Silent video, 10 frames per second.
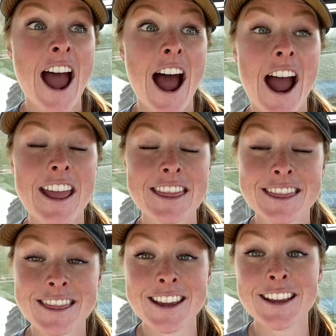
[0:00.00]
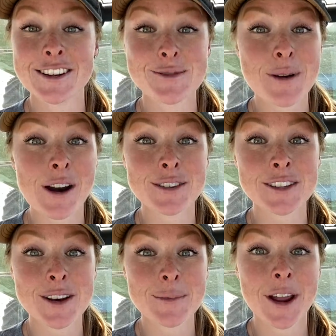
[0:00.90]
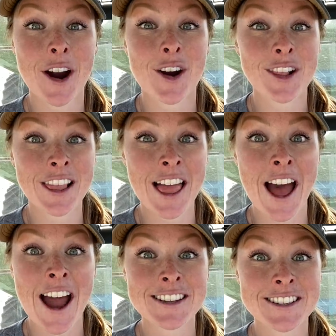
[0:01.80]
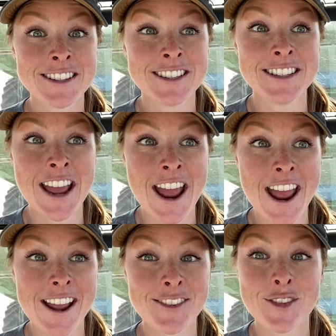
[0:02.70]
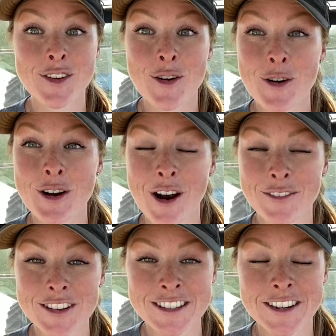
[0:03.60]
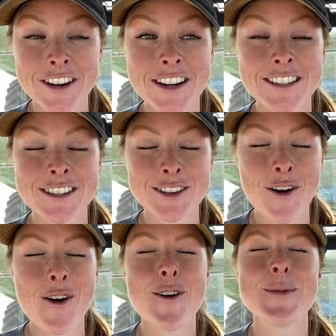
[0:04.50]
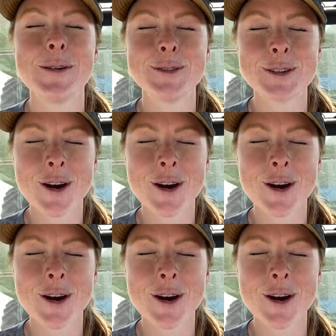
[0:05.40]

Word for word: I think tomorrow is going to be our last day, so the corn harvest series is almost